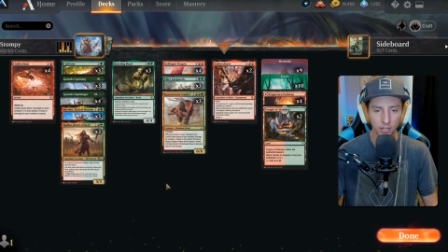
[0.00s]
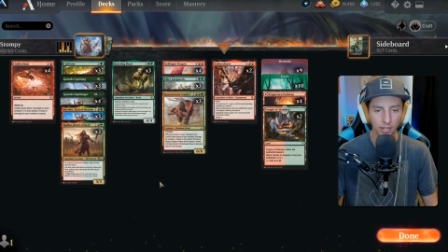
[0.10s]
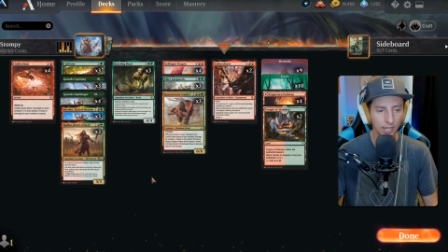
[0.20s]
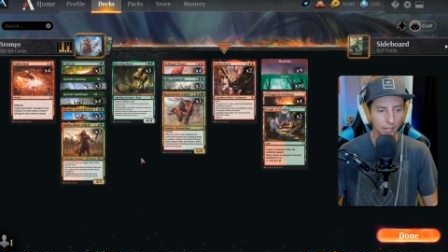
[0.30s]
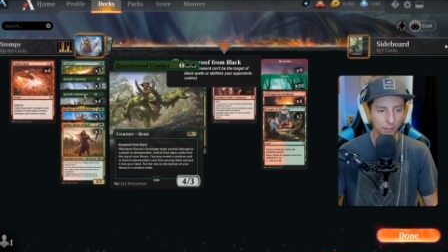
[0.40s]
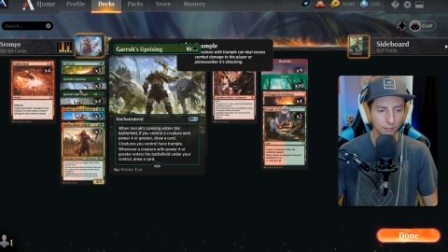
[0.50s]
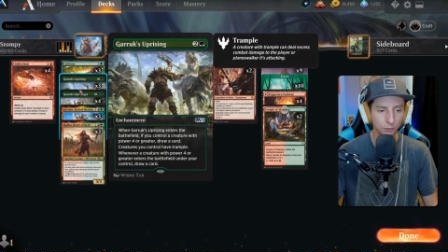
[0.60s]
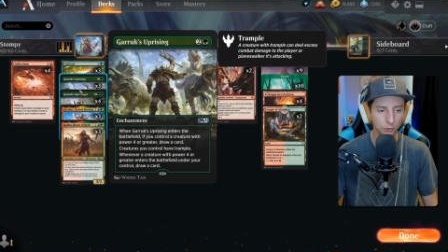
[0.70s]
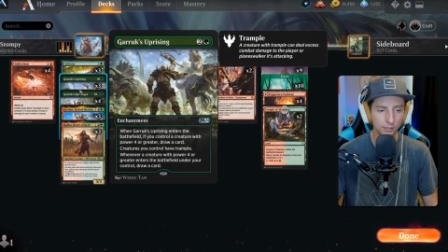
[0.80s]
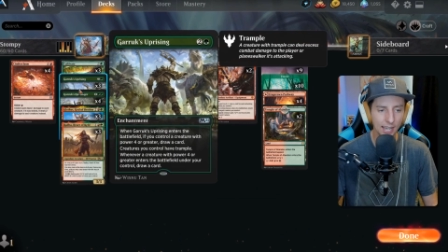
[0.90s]
Um, and if
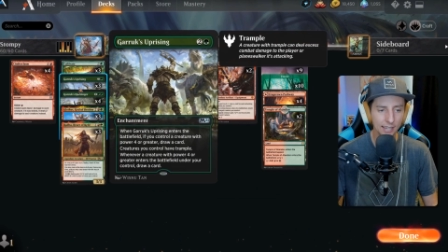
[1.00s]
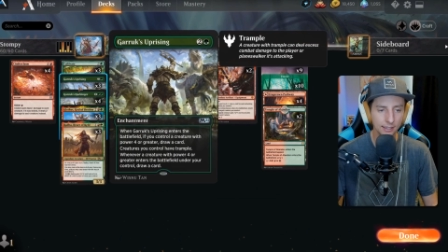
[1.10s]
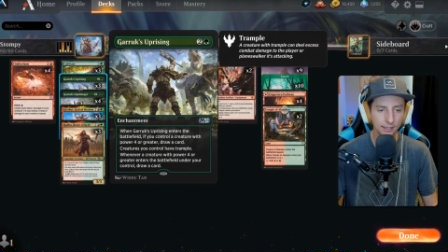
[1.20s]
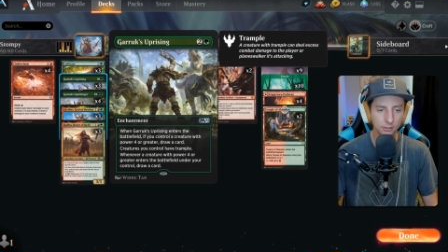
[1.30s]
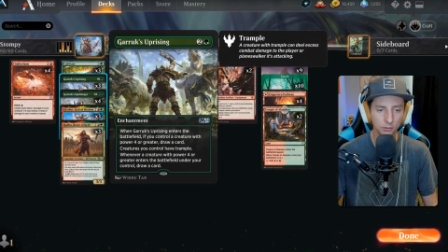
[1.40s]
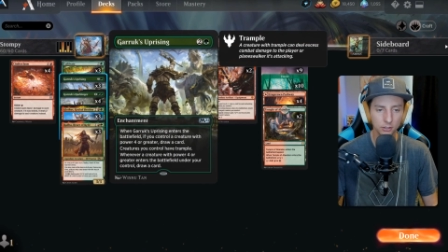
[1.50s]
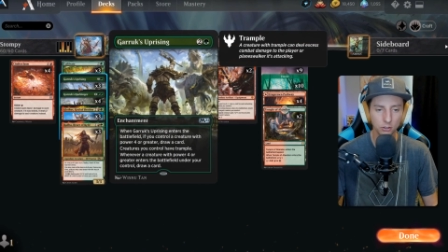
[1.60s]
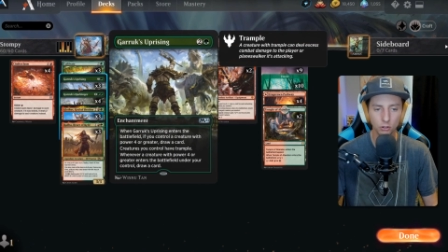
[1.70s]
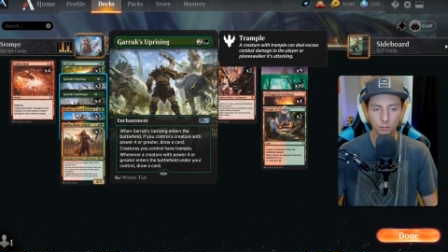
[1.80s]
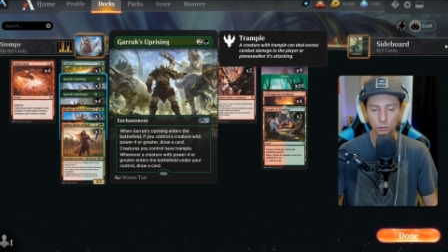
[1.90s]
you stack these, you get
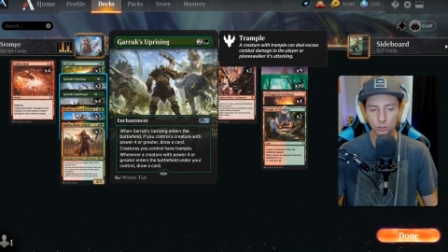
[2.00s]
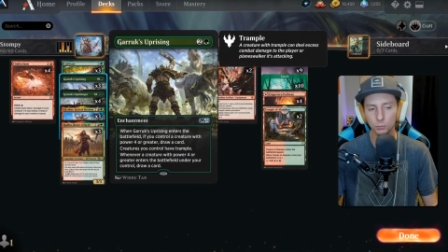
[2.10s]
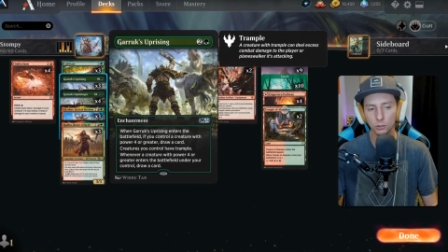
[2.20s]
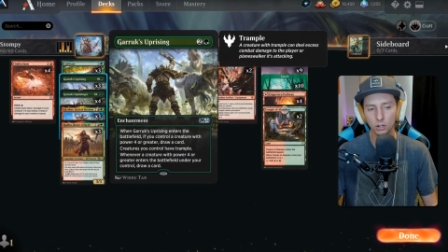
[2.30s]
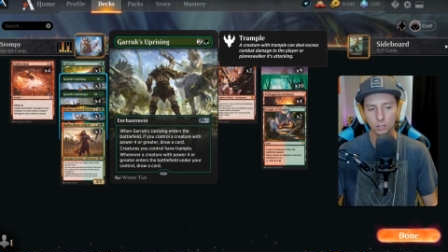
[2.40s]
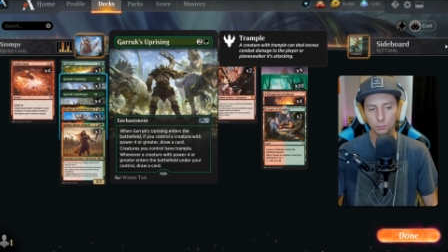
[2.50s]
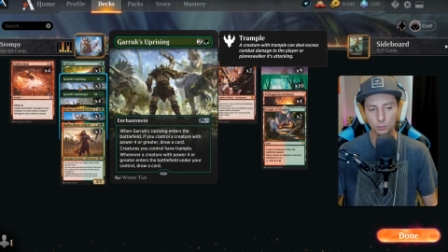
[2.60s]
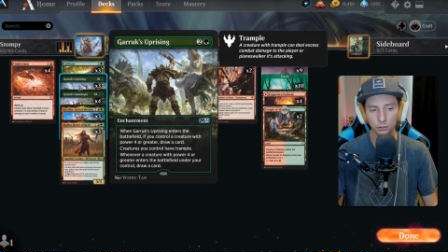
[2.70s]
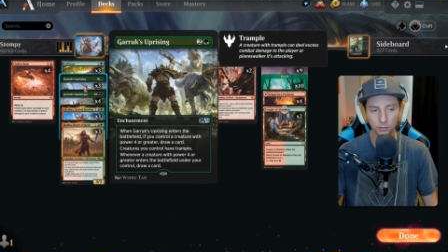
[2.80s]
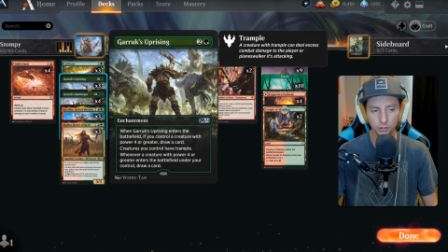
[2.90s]
to draw multiple cards
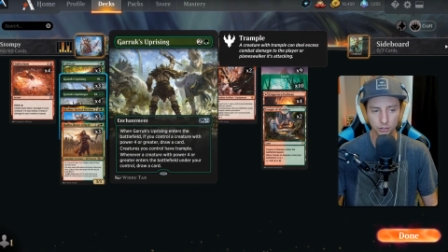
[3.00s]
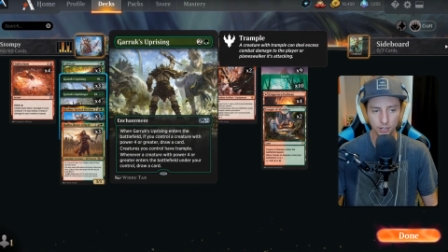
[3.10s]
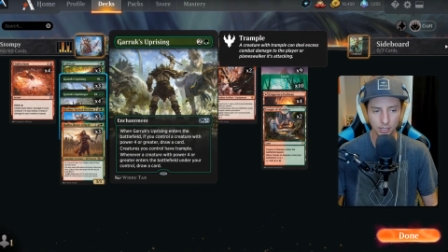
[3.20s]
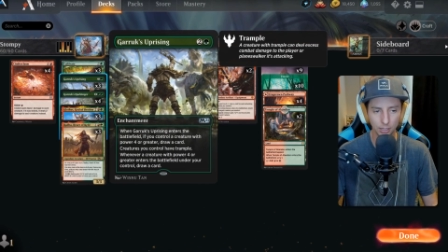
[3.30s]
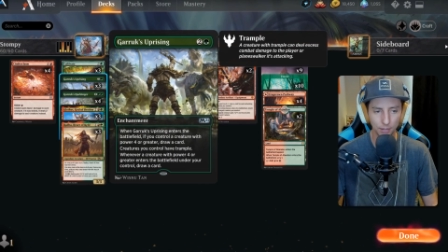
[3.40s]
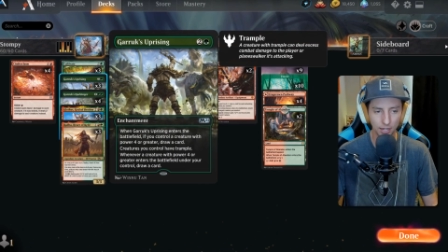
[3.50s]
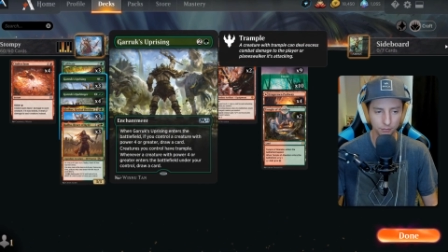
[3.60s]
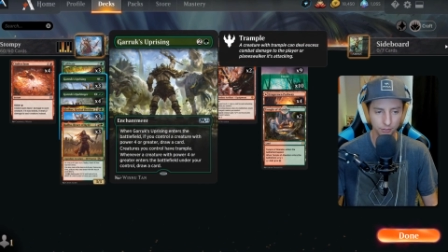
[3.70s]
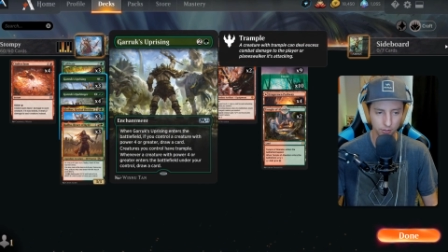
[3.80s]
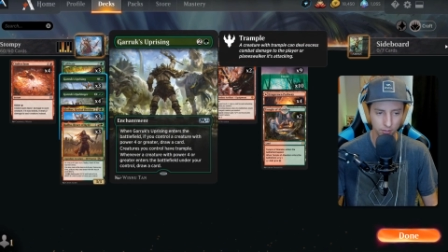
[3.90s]
per creature hitting the
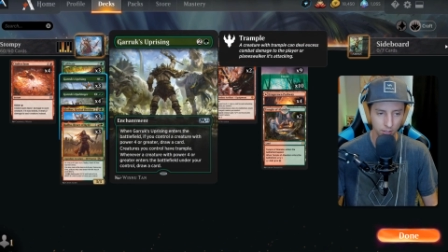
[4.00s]
battlefield.